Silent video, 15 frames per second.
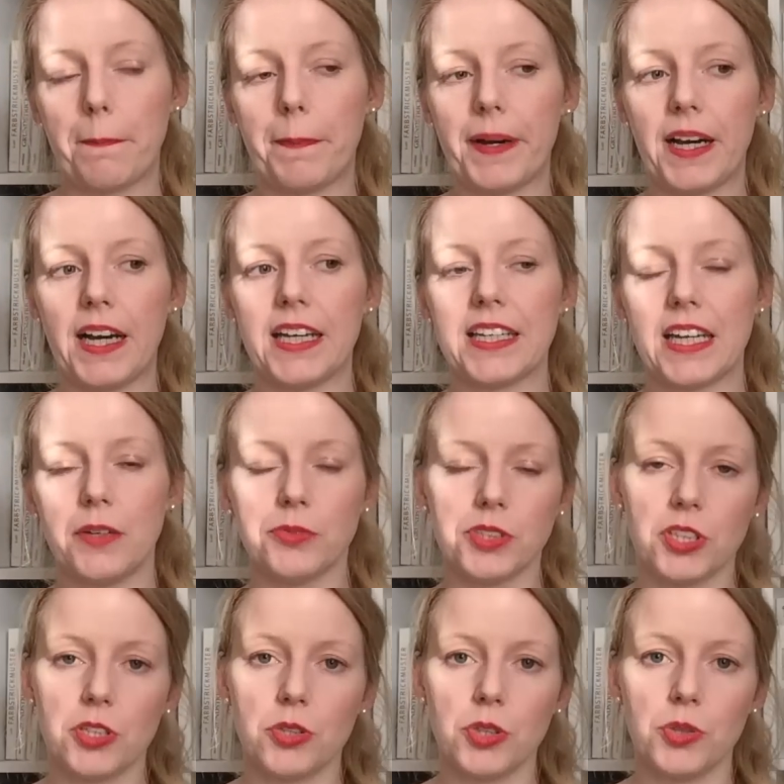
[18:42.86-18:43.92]
But I
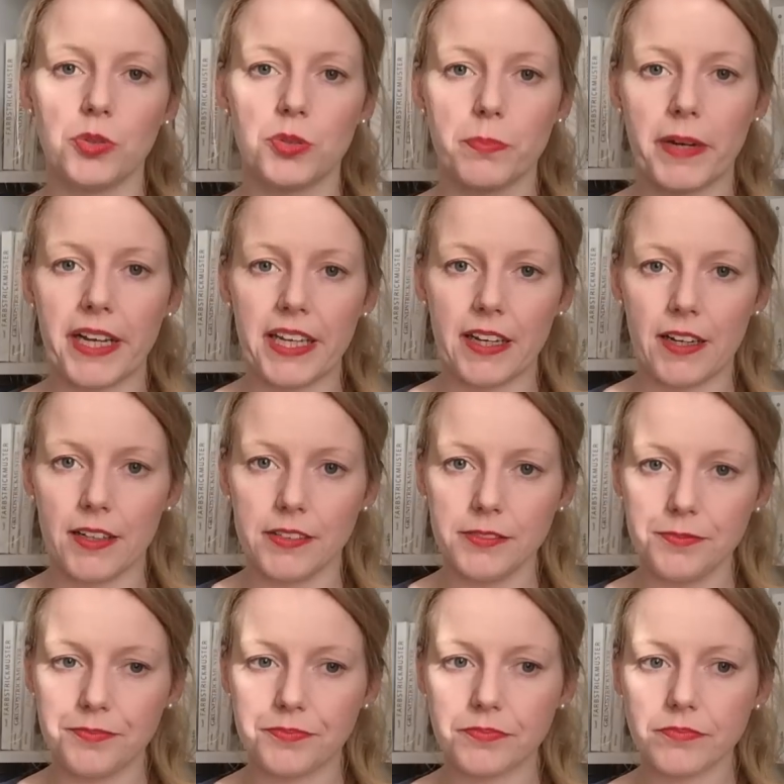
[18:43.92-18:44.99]
wanted to use my
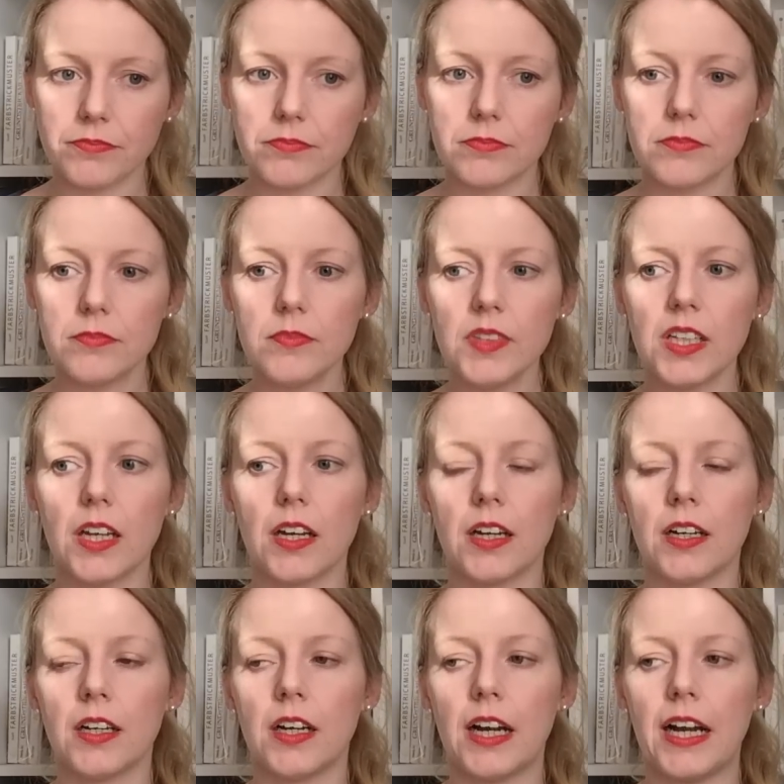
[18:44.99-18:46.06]
yarn.
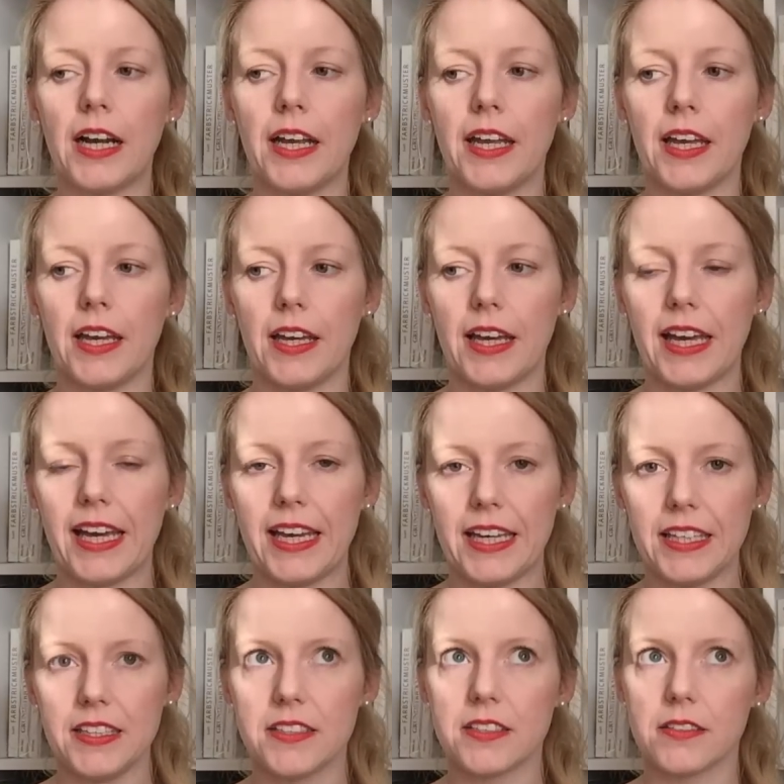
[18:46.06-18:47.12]
I
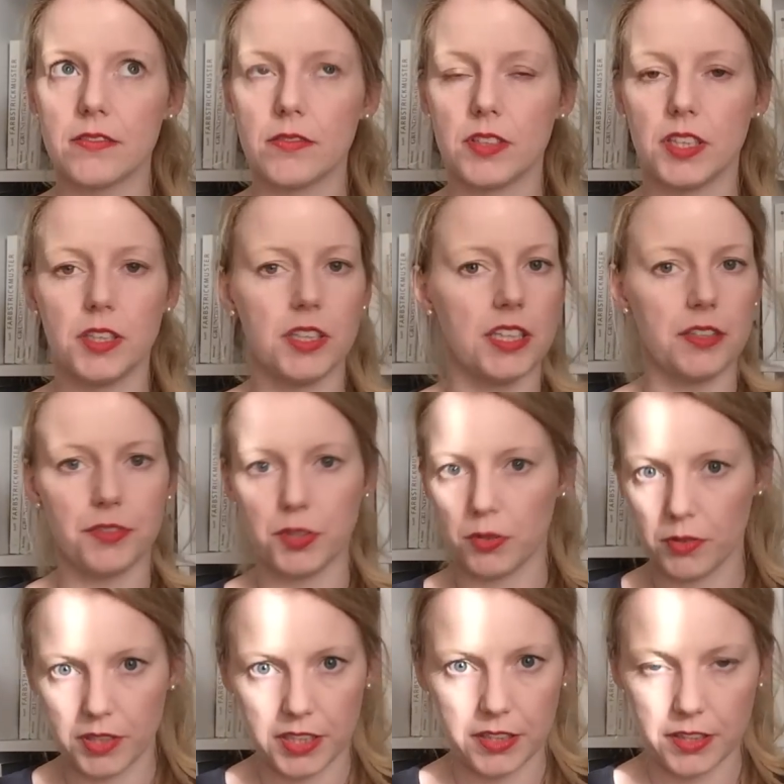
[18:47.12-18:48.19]
had, and if
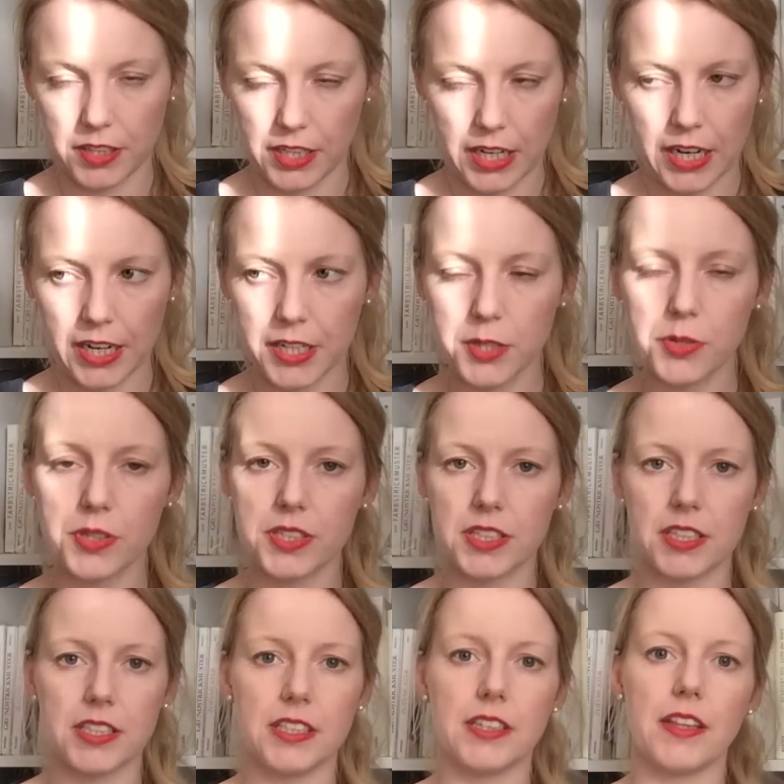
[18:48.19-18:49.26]
you are
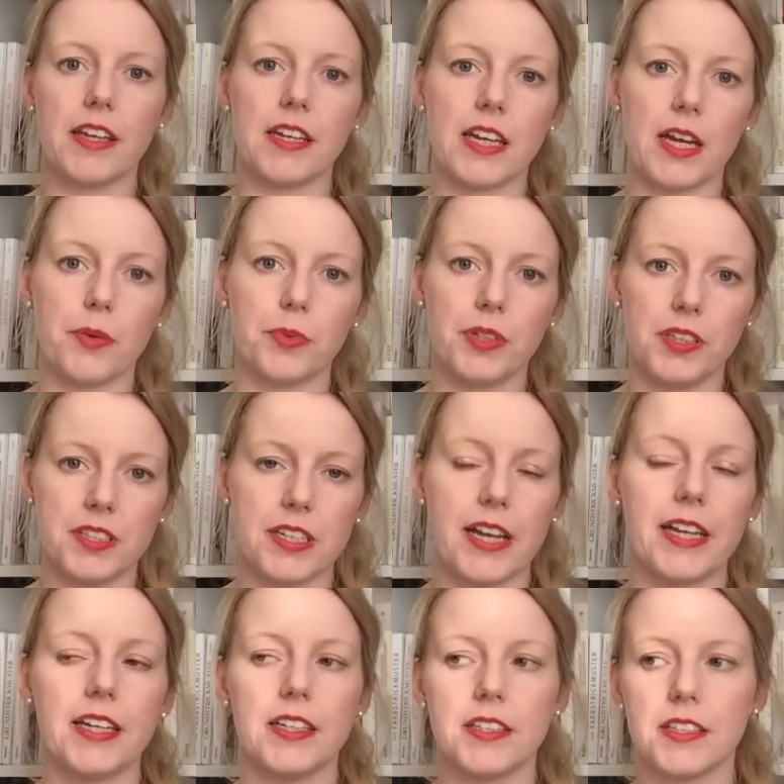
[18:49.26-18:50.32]
interested in that, I will
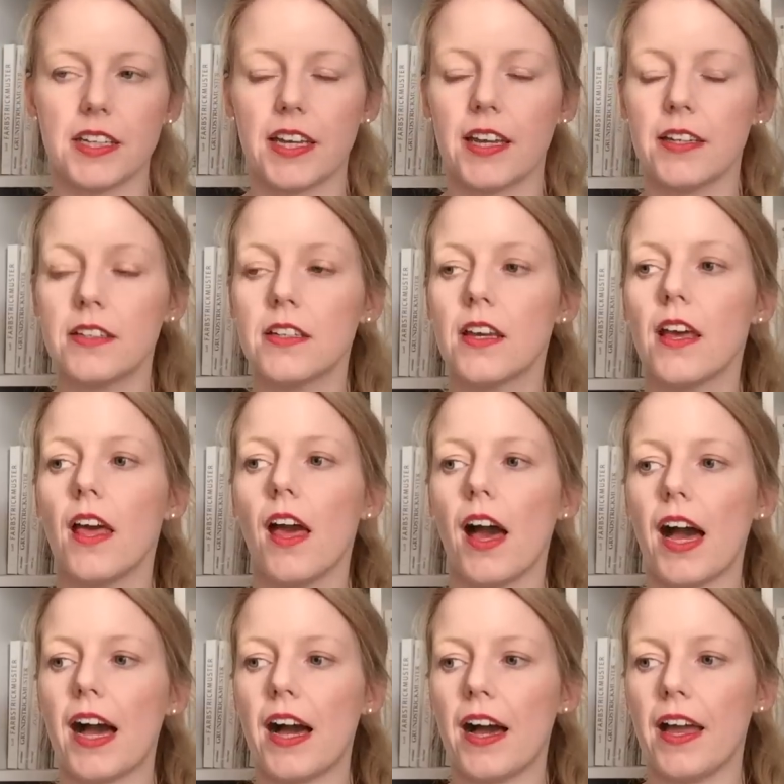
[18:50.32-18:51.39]
dye it again.
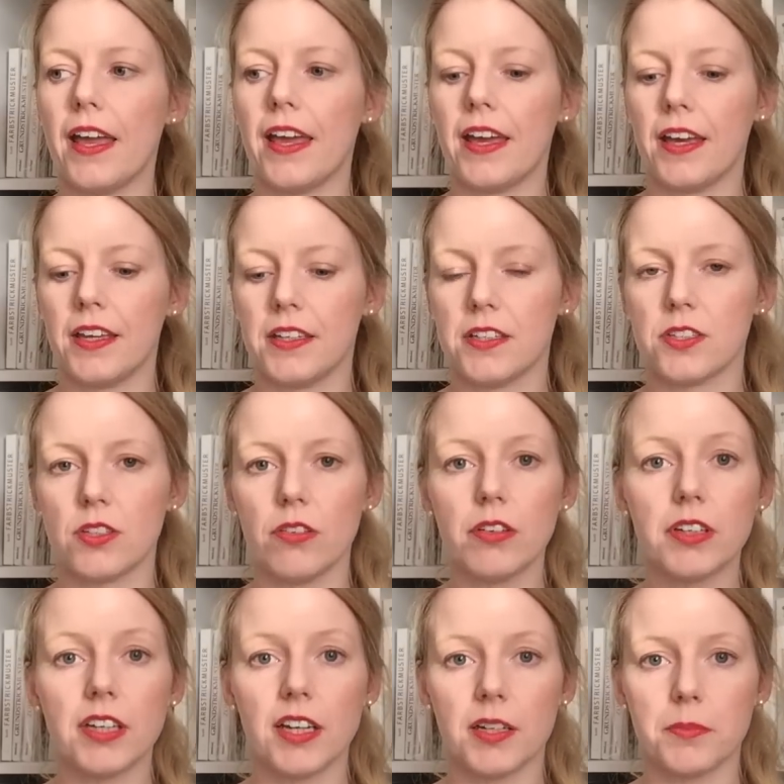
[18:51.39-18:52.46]
I had a
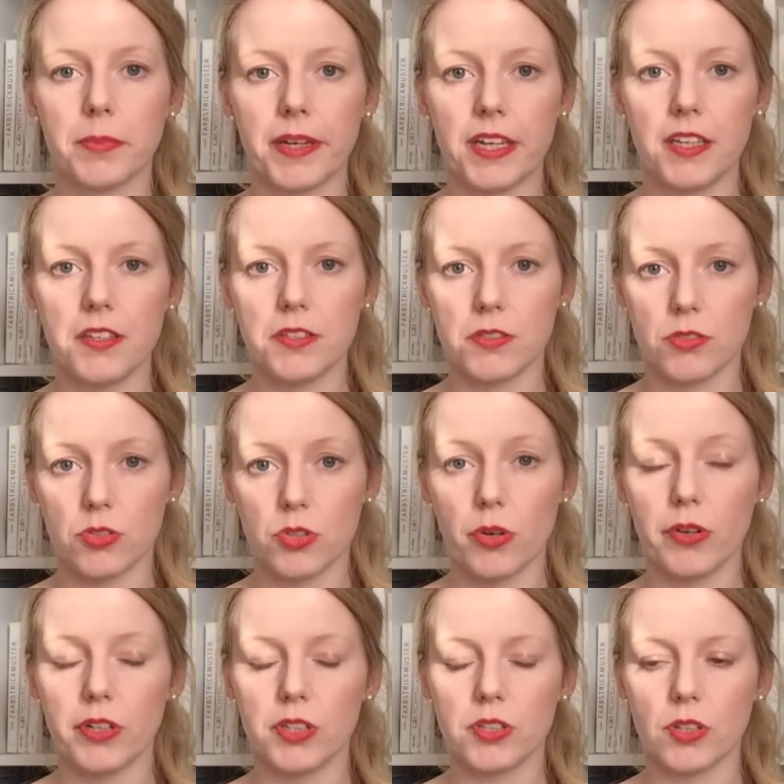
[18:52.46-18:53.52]
sock yarn base,
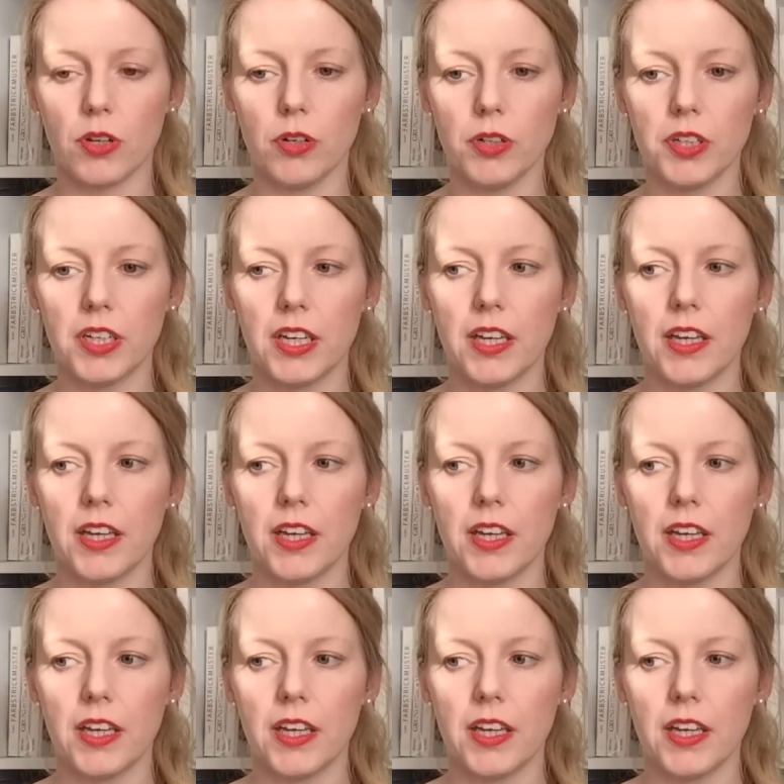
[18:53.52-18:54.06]
sturdy sock,